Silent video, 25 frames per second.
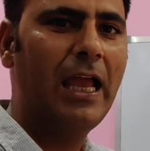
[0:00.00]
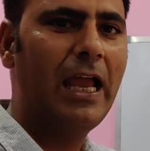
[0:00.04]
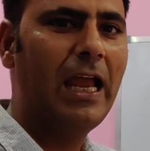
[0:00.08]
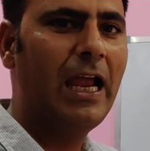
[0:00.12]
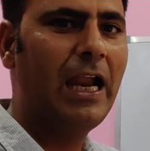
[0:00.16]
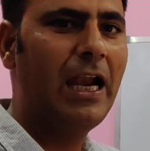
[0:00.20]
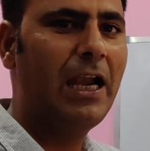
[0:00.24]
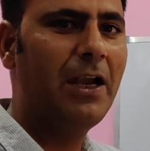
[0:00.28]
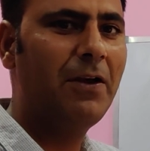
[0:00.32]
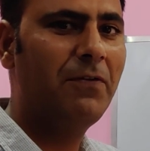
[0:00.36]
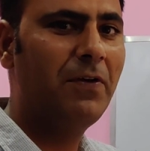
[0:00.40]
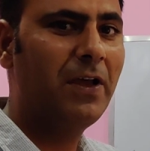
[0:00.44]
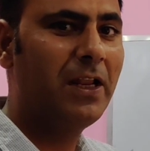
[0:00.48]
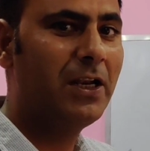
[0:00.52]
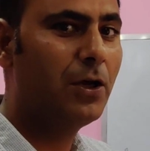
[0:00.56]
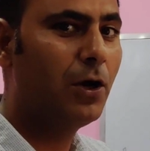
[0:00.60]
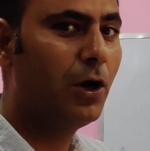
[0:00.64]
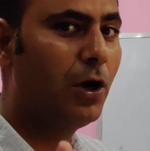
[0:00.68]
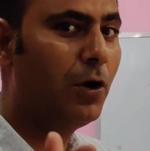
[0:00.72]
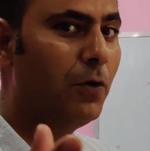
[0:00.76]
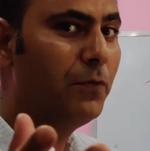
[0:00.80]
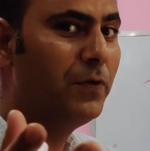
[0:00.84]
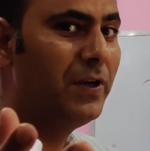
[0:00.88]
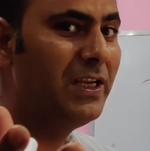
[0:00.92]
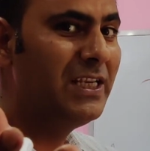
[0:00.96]
And when
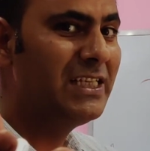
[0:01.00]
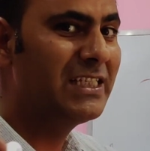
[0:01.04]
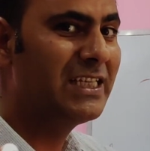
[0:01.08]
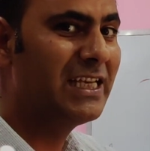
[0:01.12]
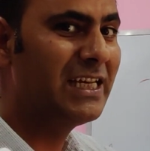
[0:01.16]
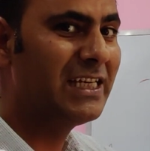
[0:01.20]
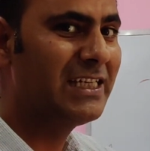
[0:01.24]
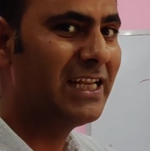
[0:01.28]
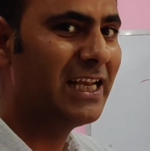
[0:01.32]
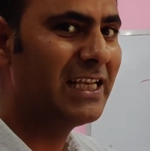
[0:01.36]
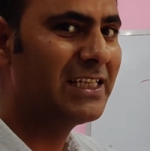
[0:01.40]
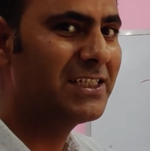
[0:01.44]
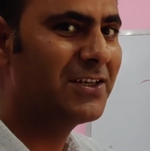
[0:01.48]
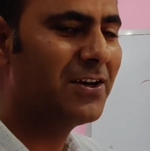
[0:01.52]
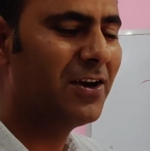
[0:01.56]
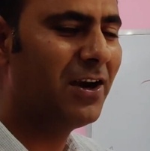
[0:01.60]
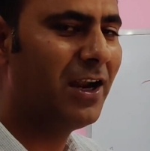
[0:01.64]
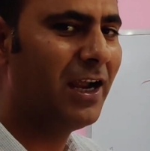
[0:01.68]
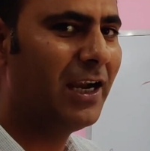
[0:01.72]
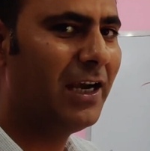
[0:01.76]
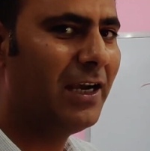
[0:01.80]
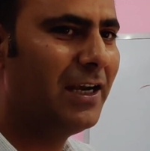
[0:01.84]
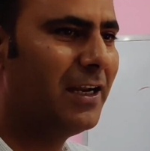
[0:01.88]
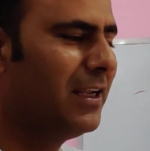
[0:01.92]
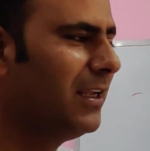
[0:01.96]
ovaries got
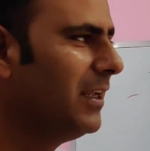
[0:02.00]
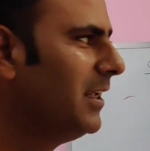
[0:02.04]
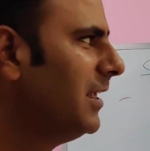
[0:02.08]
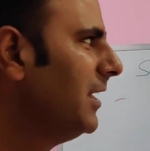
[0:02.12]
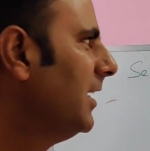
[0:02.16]
destroyed,